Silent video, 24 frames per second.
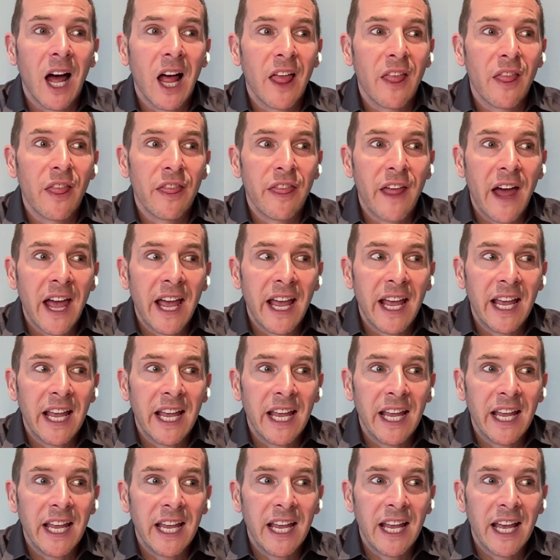
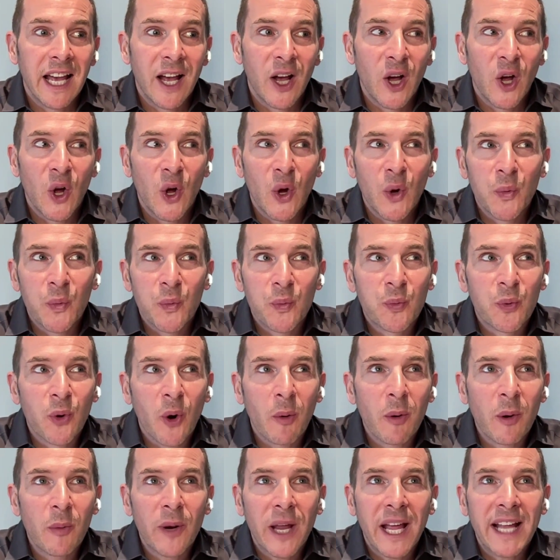They
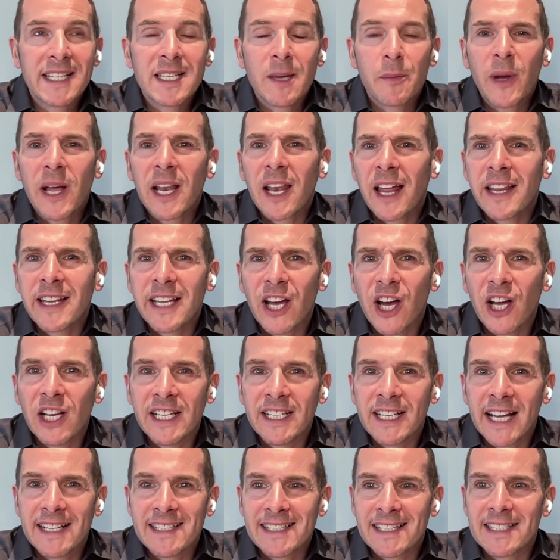probably, it's a bit like the early
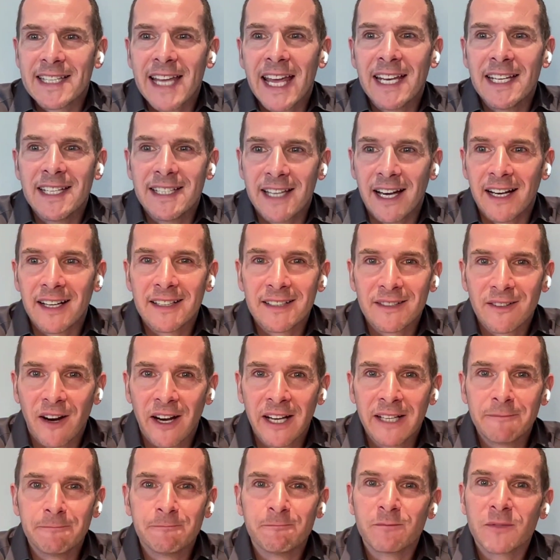days of Tinder,
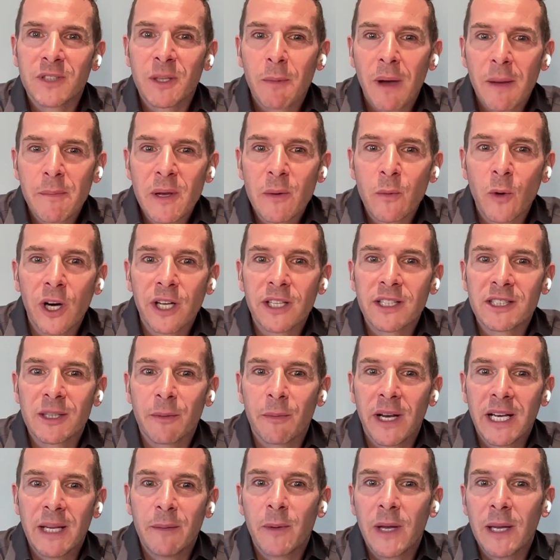right? There maybe weren't so
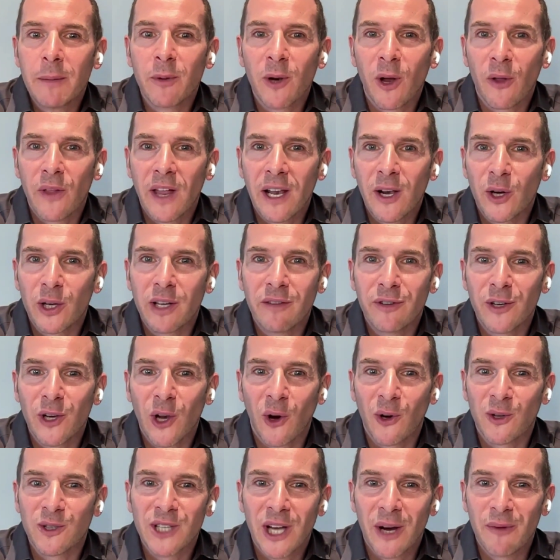many people on there looking for
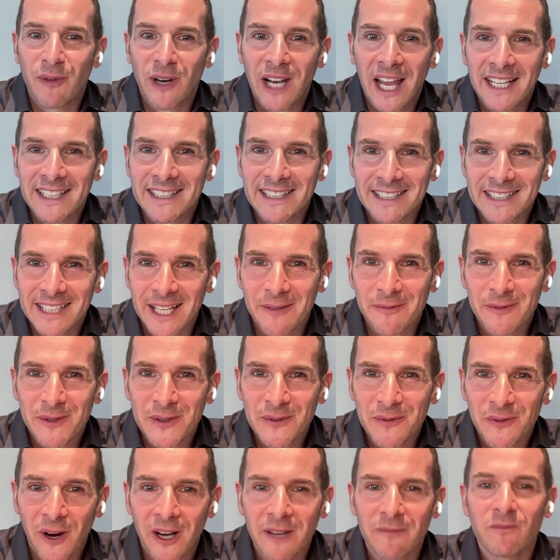long-term relationships,
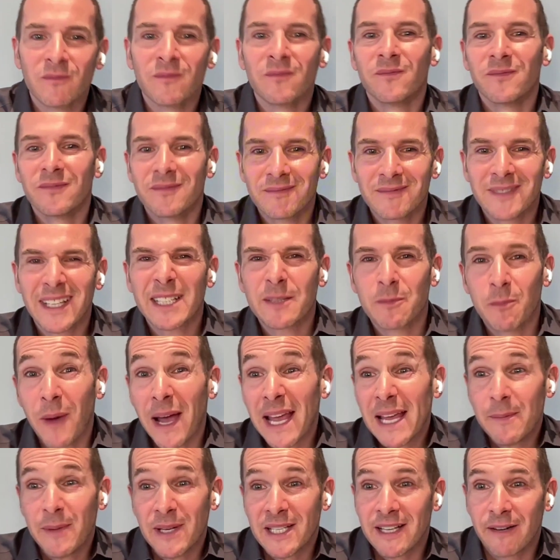right? That's
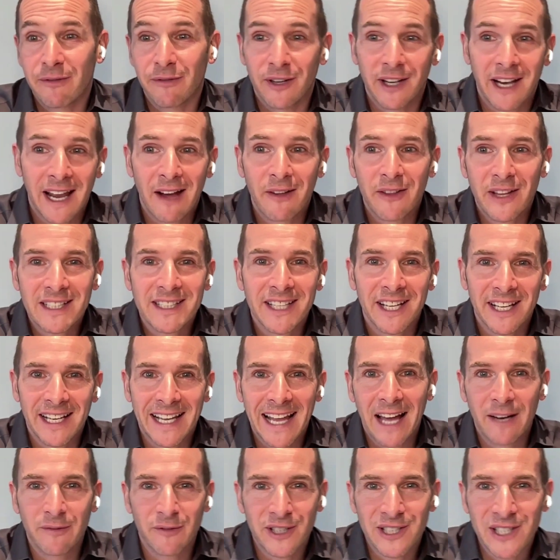maybe different now. They certainly
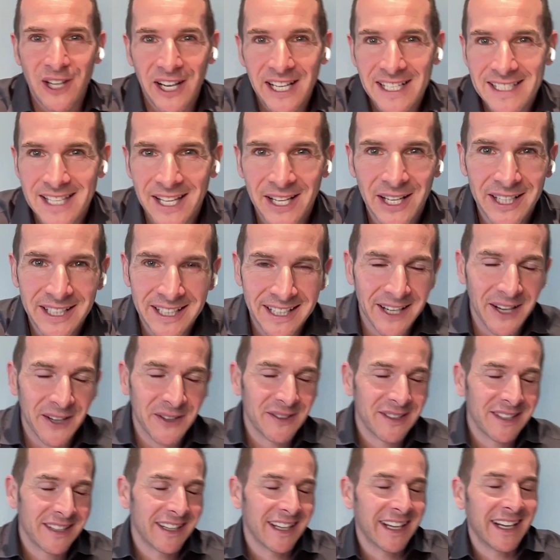advertise that,
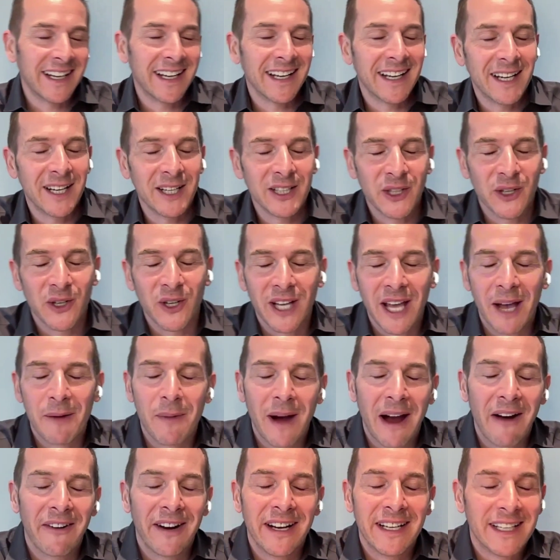you can get
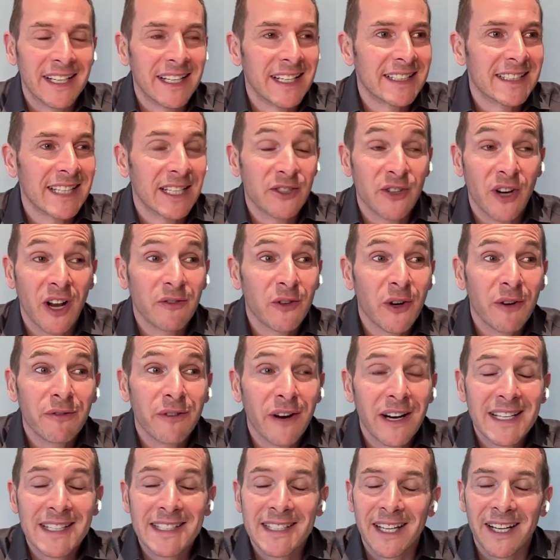married and etc. And I've got
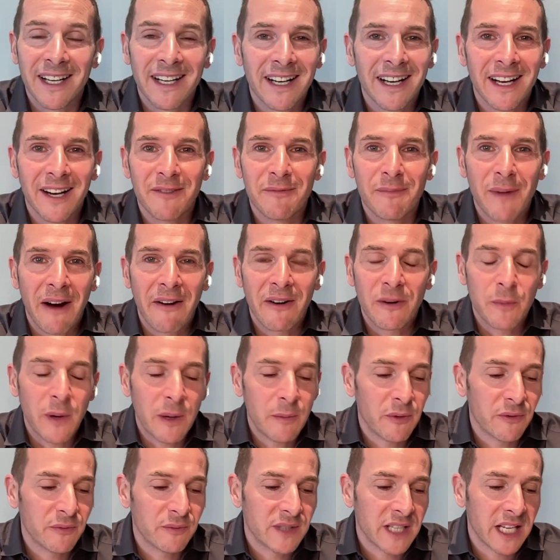friends that have married
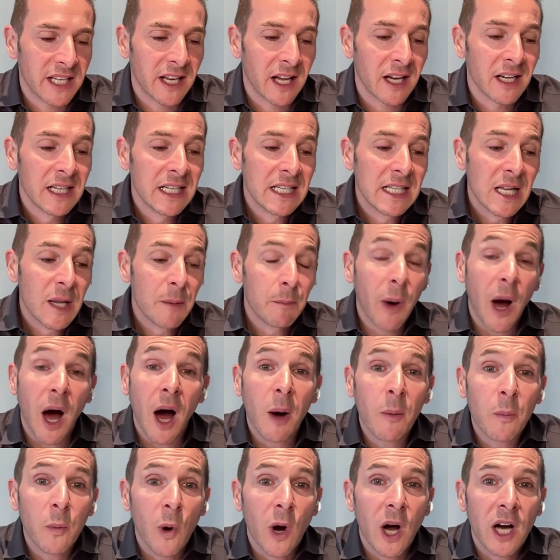people from Tinder. But
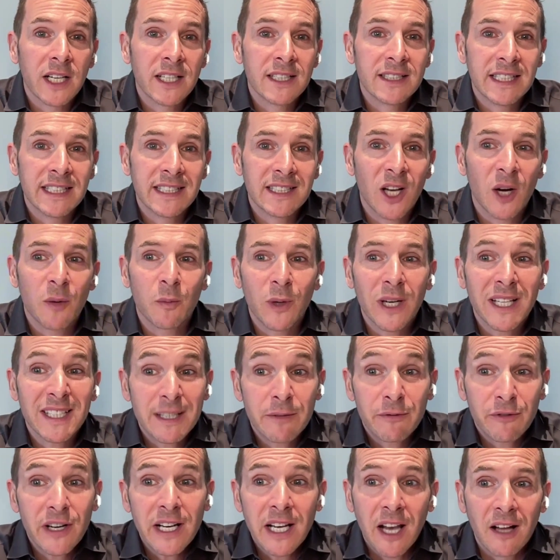Upwork, as an example, is a
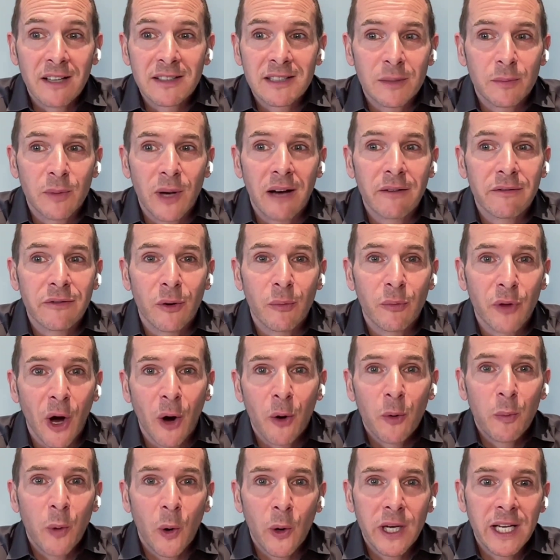freelancer platform. The whole
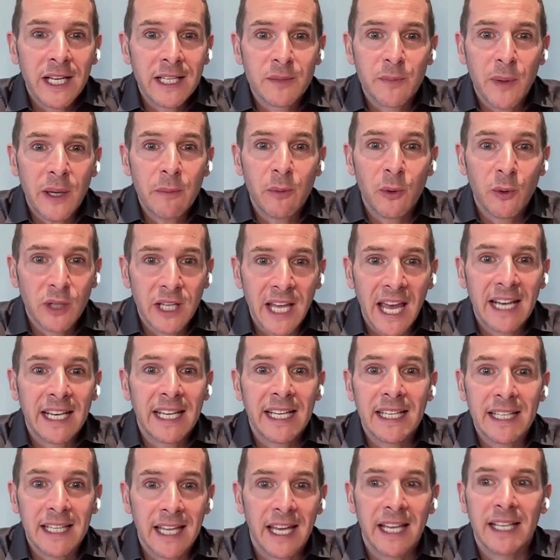point is people getting
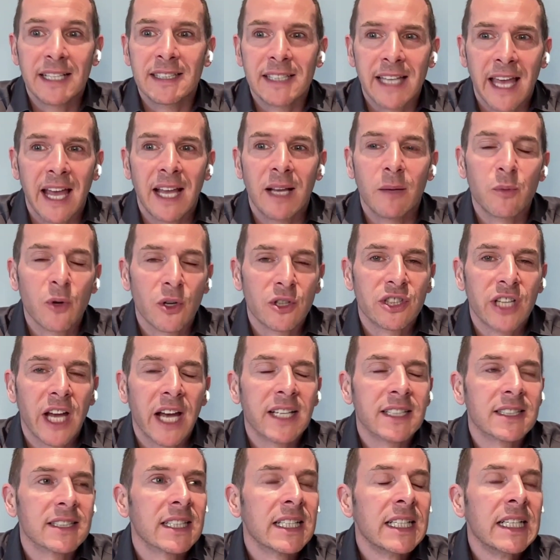gigs, getting
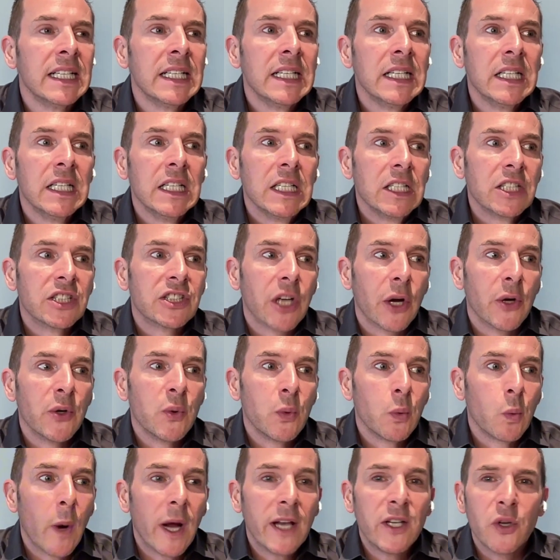projects. So
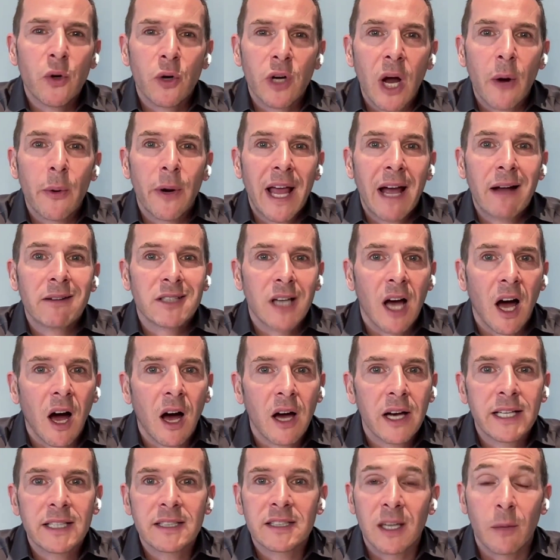when you're going out to
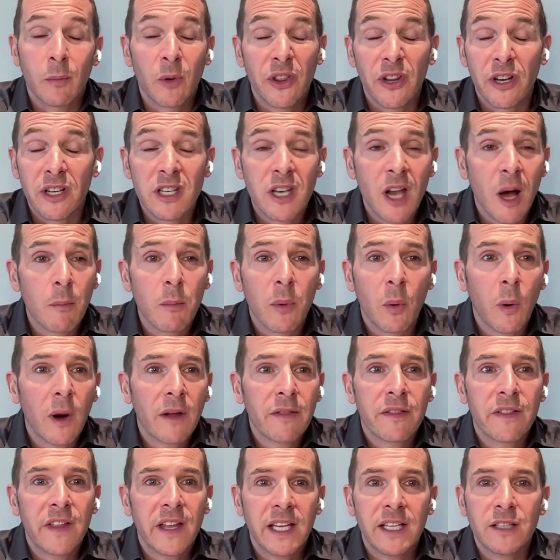hire someone, the number one
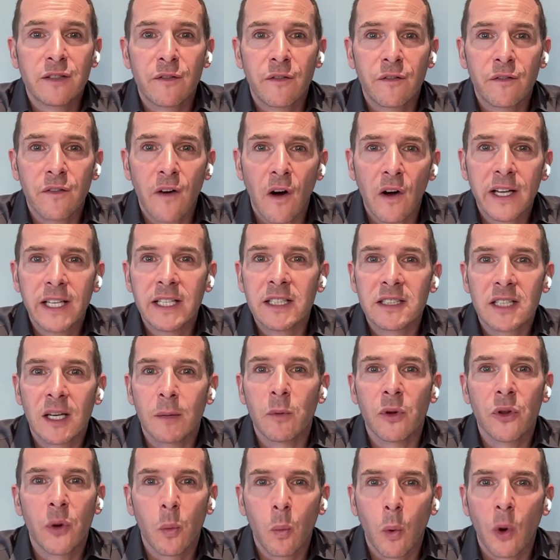thing is find someone
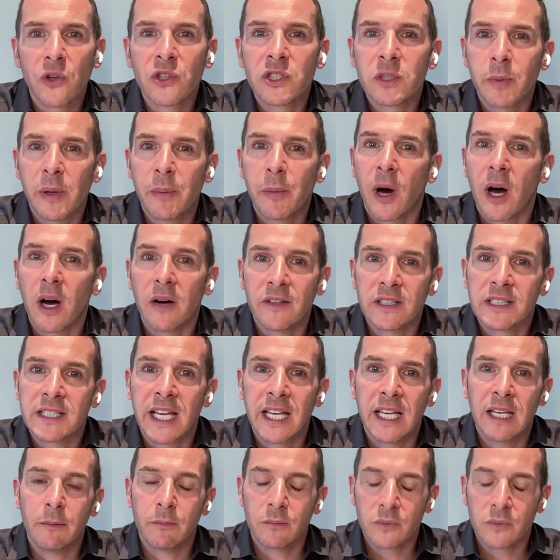that wants to be part of a team.